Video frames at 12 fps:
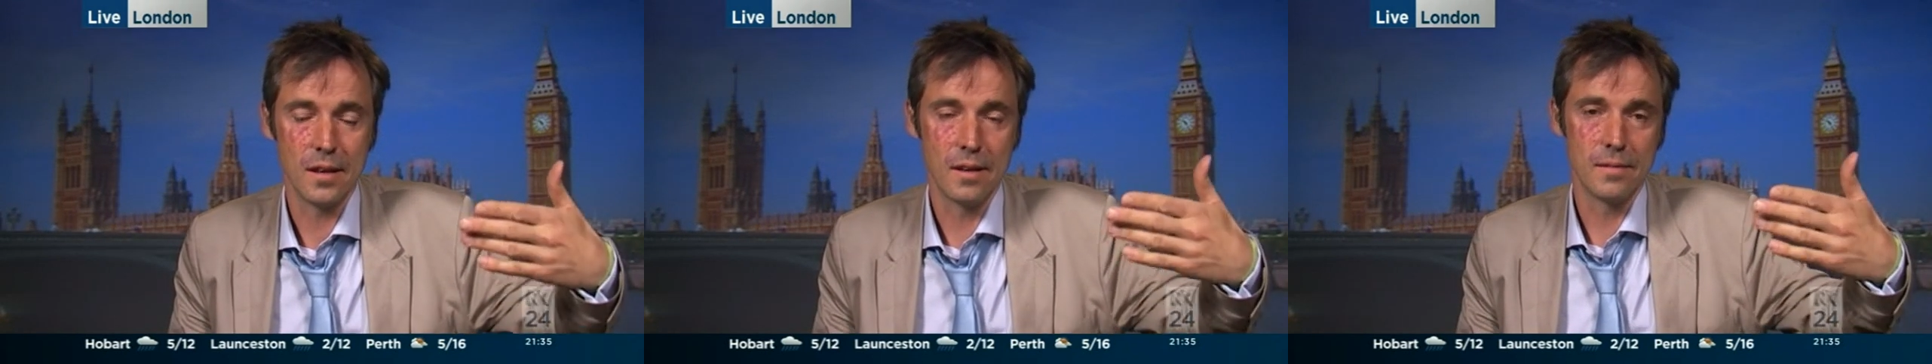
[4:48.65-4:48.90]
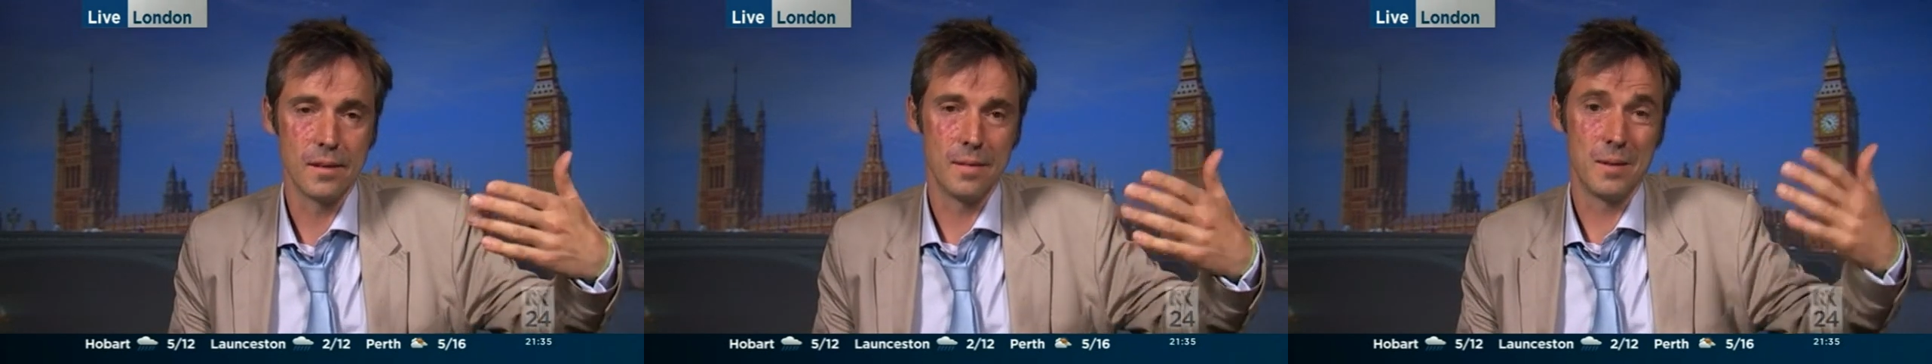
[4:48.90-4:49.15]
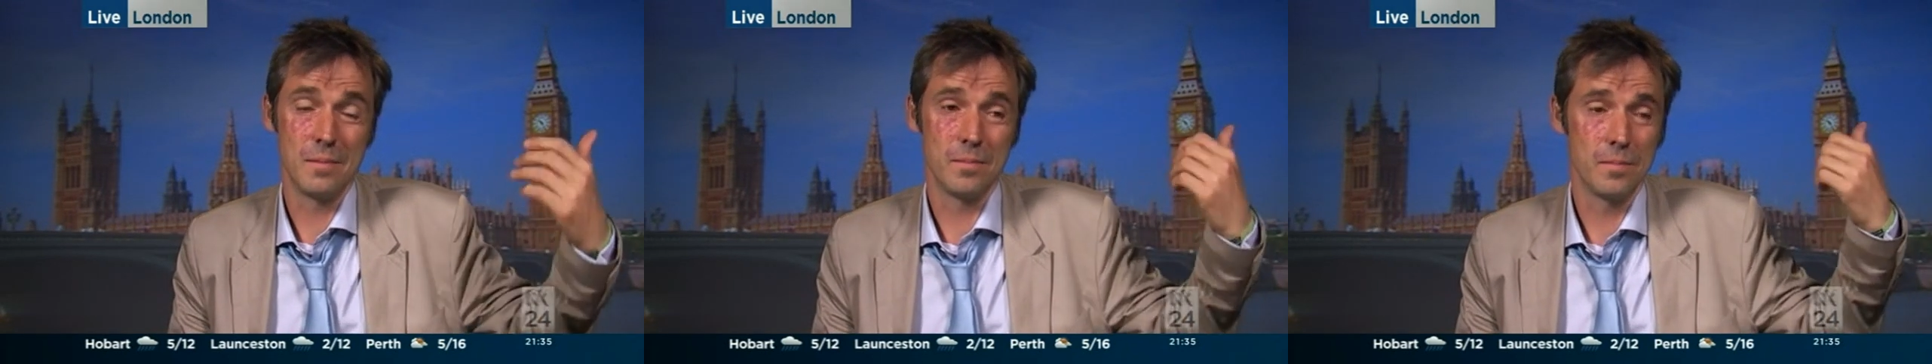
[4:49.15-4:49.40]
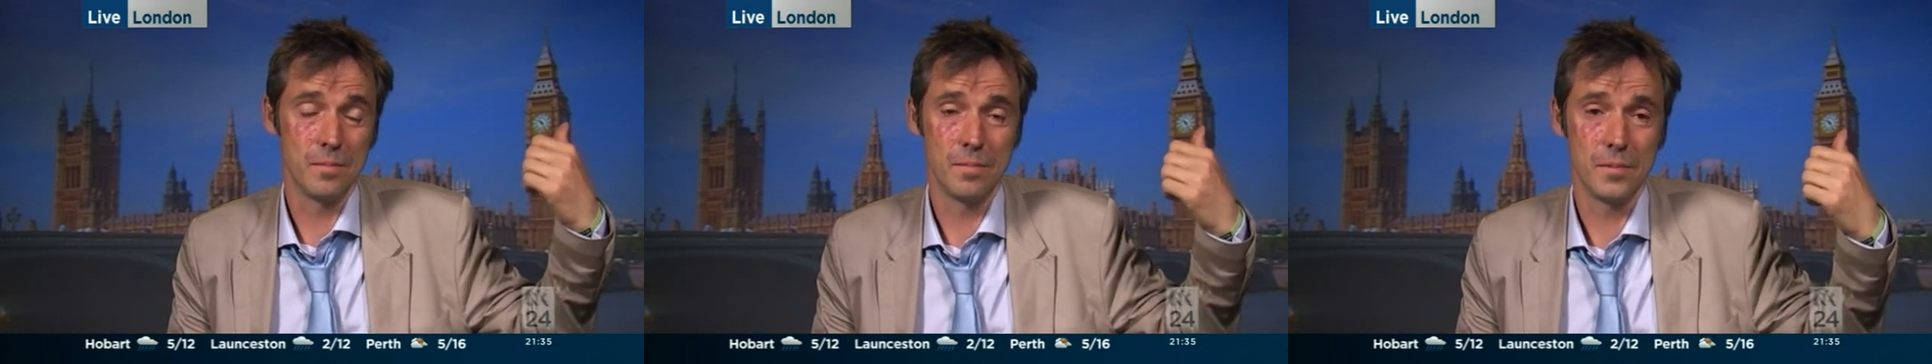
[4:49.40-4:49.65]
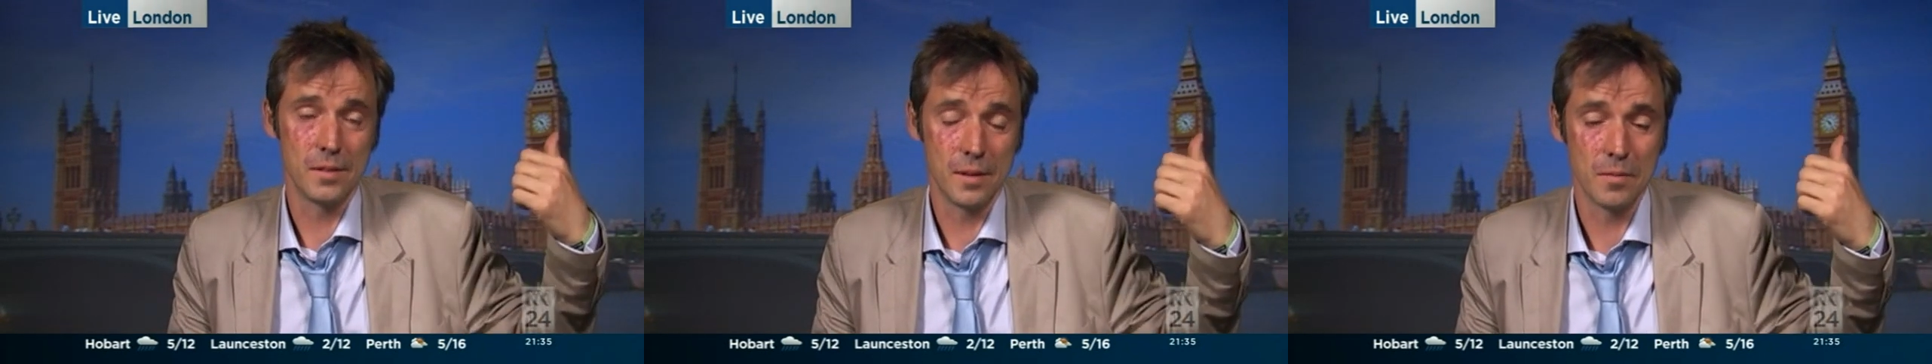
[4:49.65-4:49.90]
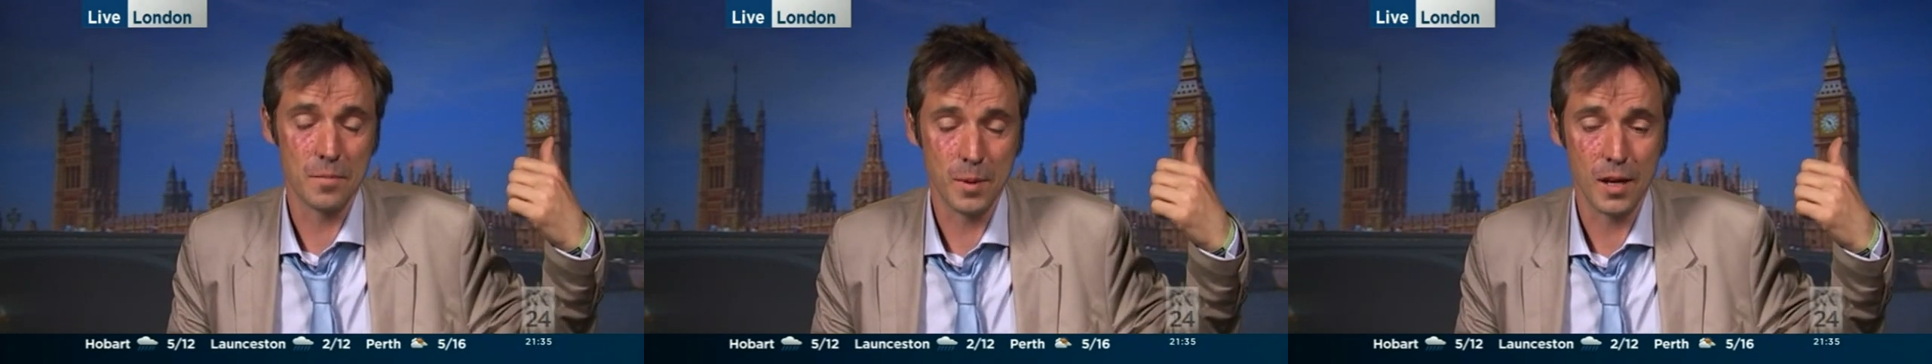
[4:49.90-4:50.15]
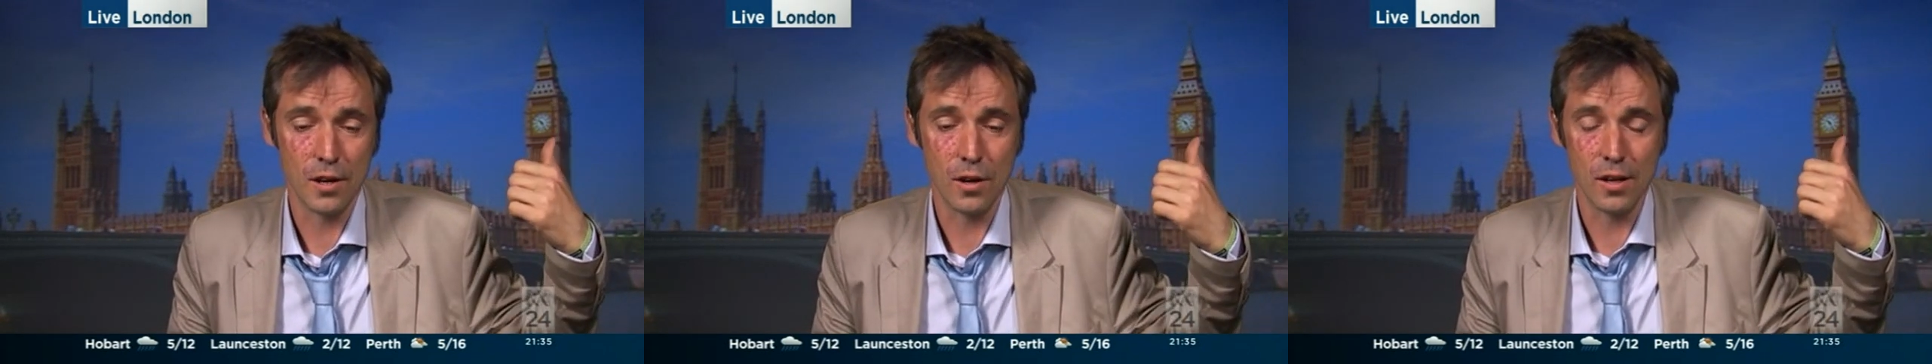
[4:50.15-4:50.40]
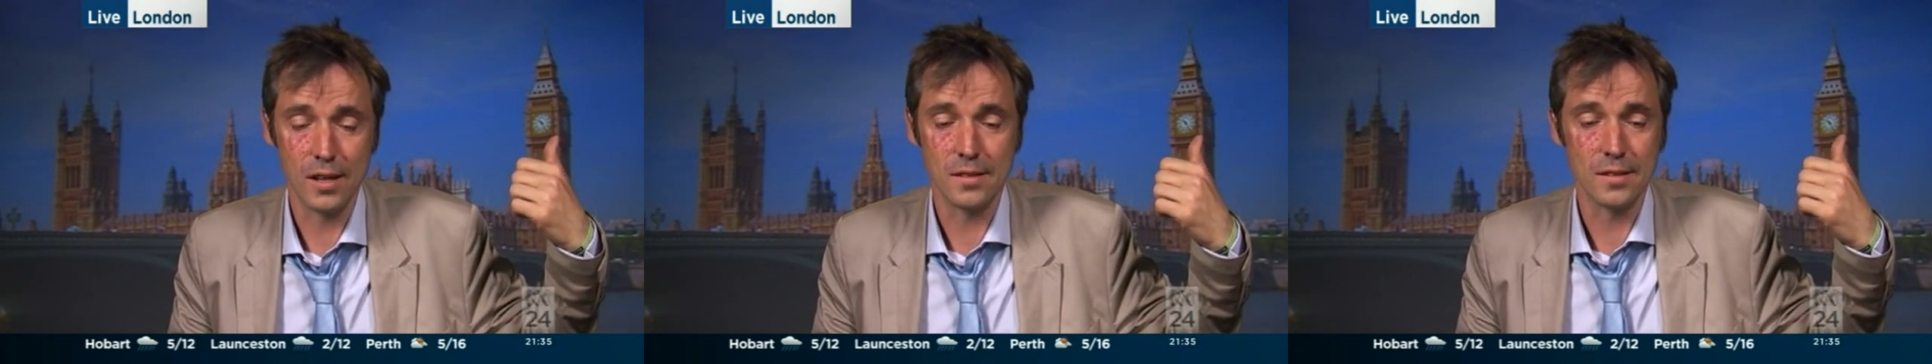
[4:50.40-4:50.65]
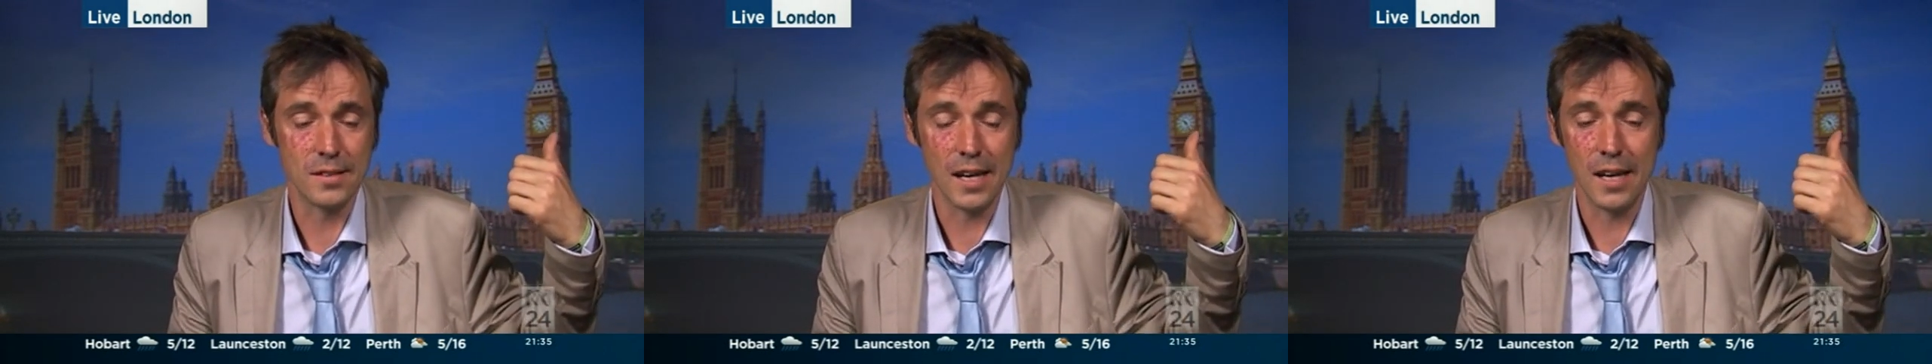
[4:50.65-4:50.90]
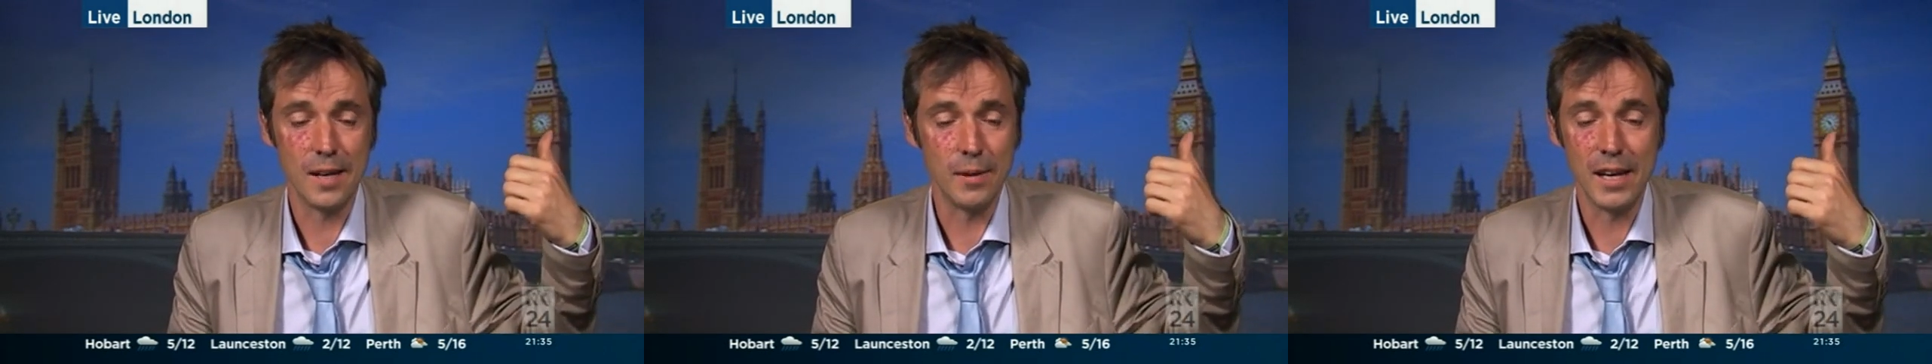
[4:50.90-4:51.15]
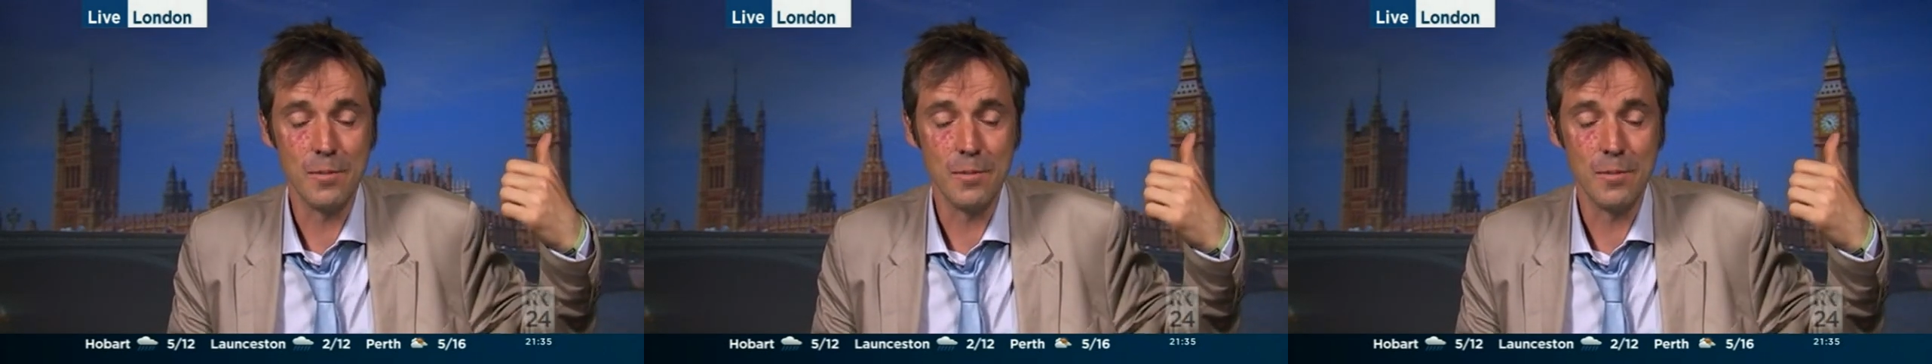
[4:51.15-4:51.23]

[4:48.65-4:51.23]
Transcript: And I mean, some of my colleagues have said